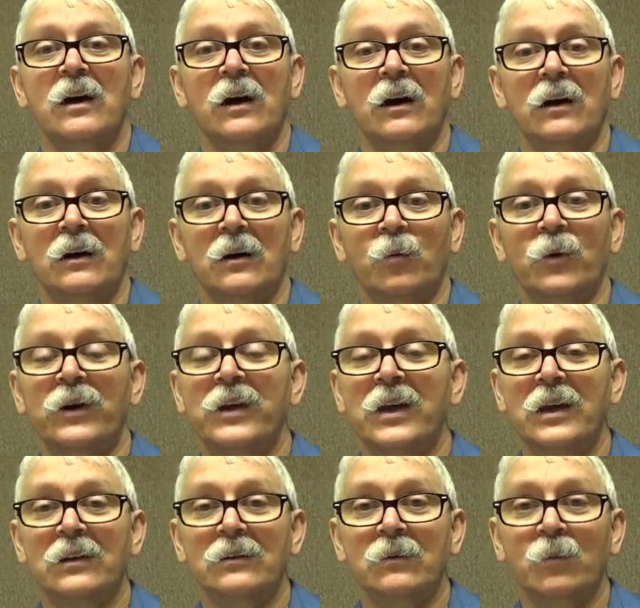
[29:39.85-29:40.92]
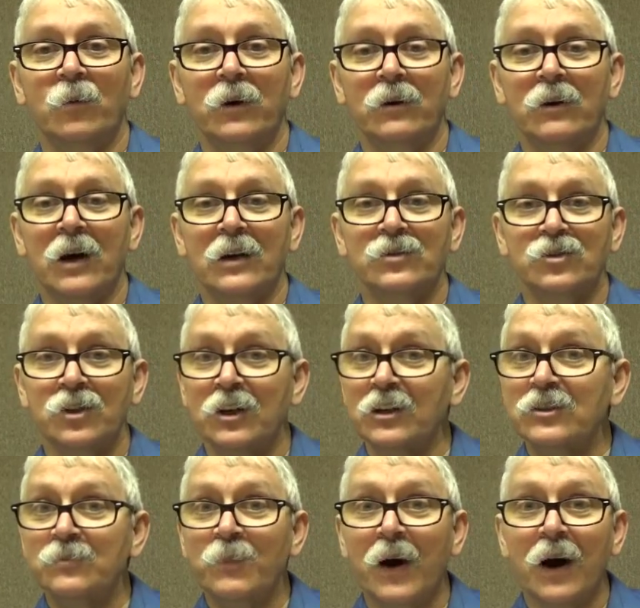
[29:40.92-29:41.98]
Uh, we can't. We are not
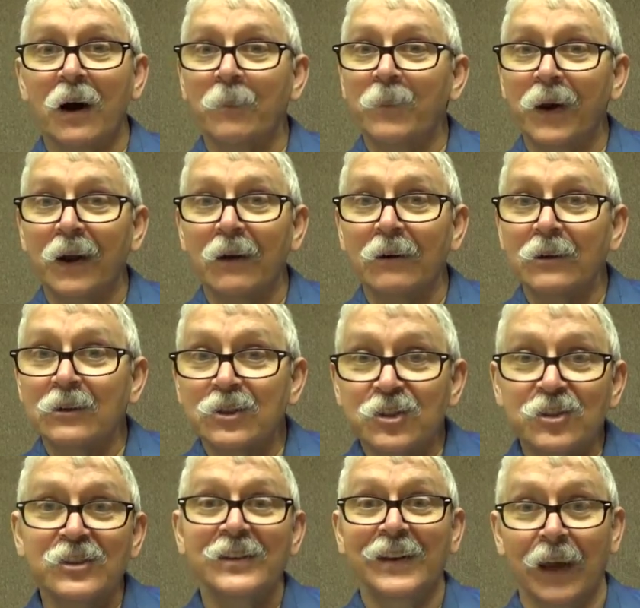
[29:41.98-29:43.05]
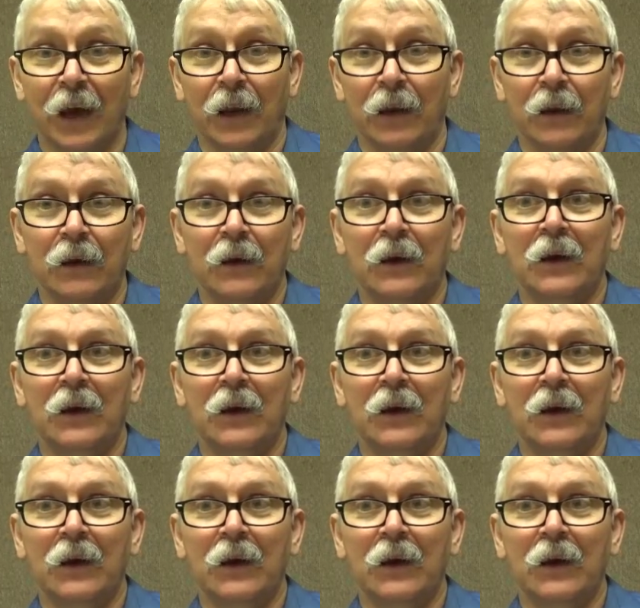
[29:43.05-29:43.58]
judged by our parents' sin.